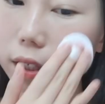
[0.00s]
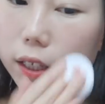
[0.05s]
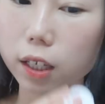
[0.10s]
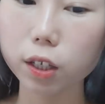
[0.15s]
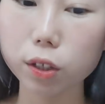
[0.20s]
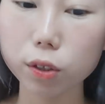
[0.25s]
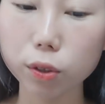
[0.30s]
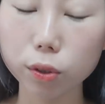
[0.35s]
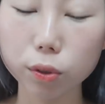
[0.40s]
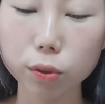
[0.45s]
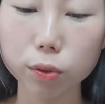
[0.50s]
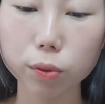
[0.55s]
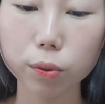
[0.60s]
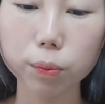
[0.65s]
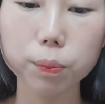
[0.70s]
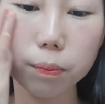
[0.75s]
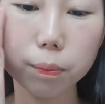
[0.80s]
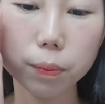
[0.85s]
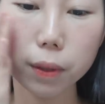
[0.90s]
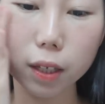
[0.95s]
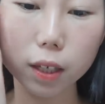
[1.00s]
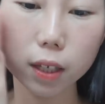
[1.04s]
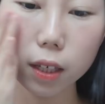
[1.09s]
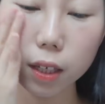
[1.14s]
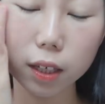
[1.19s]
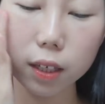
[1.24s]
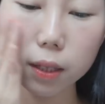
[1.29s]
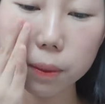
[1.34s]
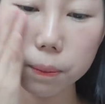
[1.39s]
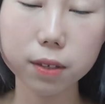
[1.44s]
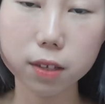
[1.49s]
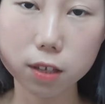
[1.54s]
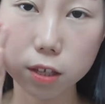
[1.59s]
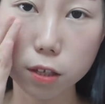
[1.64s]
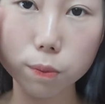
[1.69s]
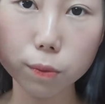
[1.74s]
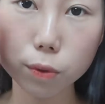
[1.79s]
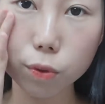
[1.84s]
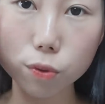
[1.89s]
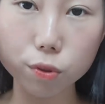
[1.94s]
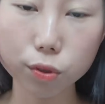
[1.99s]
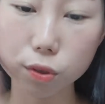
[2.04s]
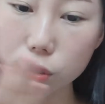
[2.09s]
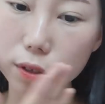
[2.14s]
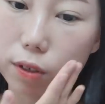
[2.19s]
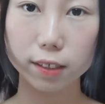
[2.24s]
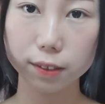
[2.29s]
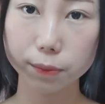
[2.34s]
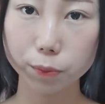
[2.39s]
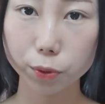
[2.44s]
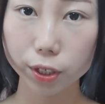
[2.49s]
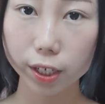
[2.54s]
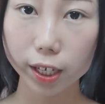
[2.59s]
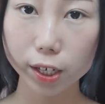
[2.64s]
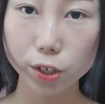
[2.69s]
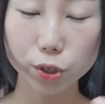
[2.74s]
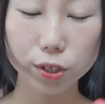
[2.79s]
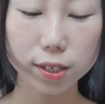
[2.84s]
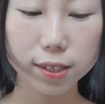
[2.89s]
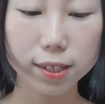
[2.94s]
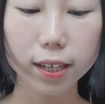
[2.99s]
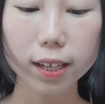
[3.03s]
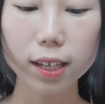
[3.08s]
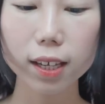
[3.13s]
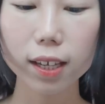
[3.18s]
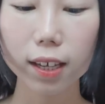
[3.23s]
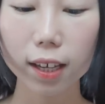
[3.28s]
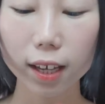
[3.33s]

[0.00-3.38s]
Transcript: It'll be smoother. Uh, pretty interesting.